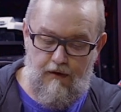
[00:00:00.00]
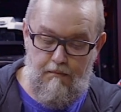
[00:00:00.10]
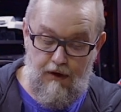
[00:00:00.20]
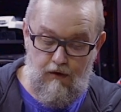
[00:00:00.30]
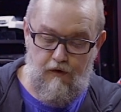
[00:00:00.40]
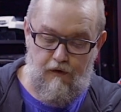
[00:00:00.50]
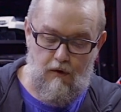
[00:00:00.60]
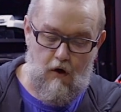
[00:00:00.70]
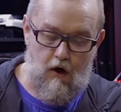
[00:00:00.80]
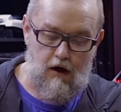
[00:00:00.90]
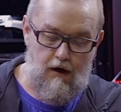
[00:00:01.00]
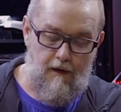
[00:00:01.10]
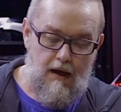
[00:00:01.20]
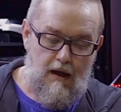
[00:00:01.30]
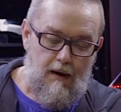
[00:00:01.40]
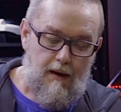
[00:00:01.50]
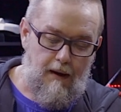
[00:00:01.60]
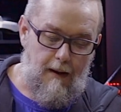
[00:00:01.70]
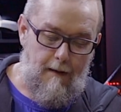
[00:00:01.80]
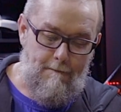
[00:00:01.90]
beautiful color,
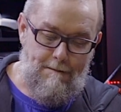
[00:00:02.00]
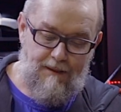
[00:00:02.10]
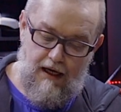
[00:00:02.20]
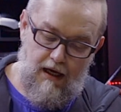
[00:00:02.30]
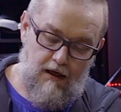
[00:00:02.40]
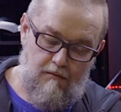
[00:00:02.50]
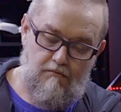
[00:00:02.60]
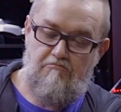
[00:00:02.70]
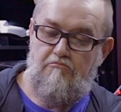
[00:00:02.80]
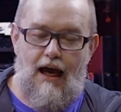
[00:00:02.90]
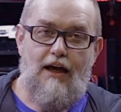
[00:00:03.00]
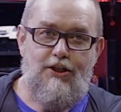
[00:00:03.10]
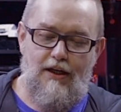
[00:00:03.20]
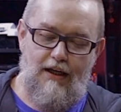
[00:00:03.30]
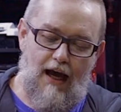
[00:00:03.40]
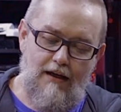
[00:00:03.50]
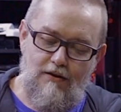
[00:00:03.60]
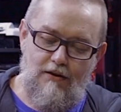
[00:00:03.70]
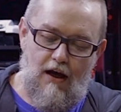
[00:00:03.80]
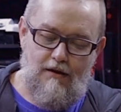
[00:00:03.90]
and actually I
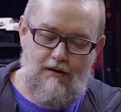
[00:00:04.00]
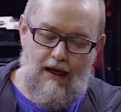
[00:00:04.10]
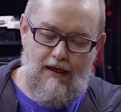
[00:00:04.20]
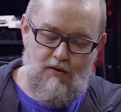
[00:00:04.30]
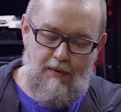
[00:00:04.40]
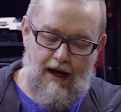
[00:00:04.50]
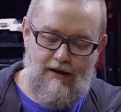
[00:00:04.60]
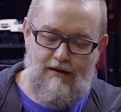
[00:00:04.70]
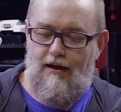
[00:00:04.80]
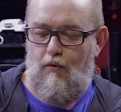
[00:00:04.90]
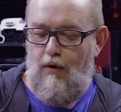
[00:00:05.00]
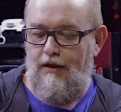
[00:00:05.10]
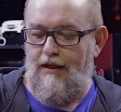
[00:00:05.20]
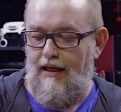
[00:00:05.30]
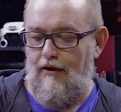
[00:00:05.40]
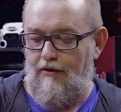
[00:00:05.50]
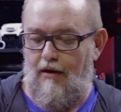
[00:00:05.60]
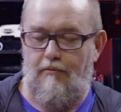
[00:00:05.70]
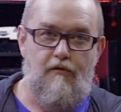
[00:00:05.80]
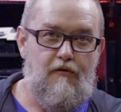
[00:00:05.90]
do not expect 1
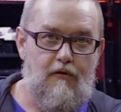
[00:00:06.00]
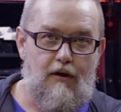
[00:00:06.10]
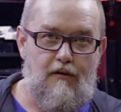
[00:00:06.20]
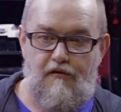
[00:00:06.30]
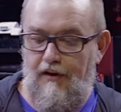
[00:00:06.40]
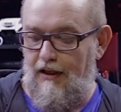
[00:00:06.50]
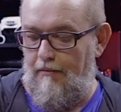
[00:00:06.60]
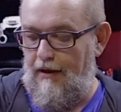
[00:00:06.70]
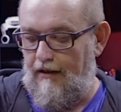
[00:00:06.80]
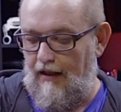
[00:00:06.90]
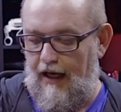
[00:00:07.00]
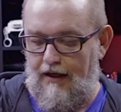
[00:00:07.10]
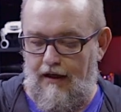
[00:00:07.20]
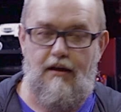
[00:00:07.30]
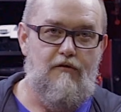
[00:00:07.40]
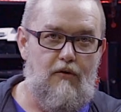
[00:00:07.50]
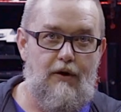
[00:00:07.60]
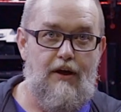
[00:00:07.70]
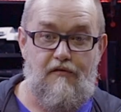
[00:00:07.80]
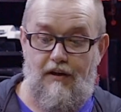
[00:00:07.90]
kilogram of filament like a
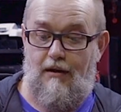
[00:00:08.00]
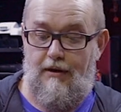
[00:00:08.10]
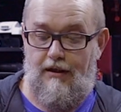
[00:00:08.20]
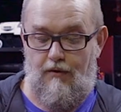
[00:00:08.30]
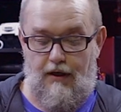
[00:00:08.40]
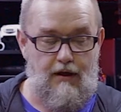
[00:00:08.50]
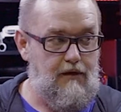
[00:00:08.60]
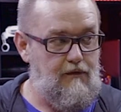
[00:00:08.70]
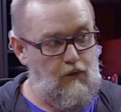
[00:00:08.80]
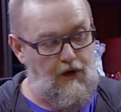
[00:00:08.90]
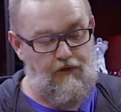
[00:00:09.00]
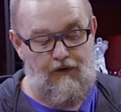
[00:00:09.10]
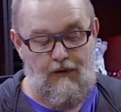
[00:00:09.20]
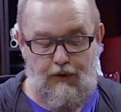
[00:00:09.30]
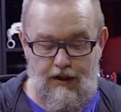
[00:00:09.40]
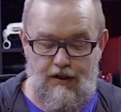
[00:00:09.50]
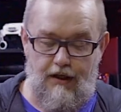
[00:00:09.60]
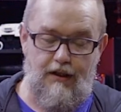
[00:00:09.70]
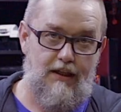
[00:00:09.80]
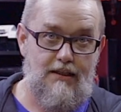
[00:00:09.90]
giveaway filament with the
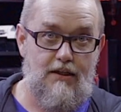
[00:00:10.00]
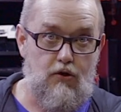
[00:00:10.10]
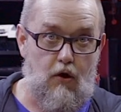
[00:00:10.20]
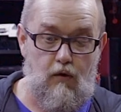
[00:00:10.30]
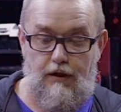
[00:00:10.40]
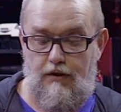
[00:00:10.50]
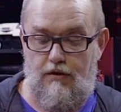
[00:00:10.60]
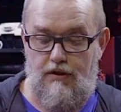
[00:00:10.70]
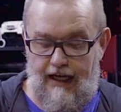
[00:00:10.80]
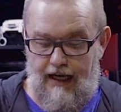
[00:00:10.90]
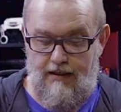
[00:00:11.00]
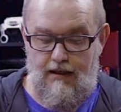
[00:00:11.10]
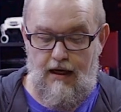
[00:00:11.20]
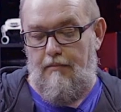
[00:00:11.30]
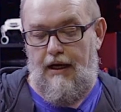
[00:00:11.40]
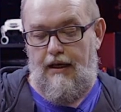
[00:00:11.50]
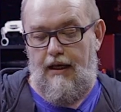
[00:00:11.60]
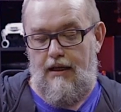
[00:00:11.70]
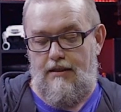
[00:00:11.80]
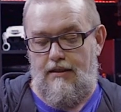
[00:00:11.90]
printer. This is only to test, but
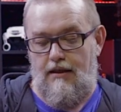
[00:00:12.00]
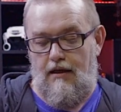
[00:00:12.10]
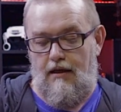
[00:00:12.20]
it's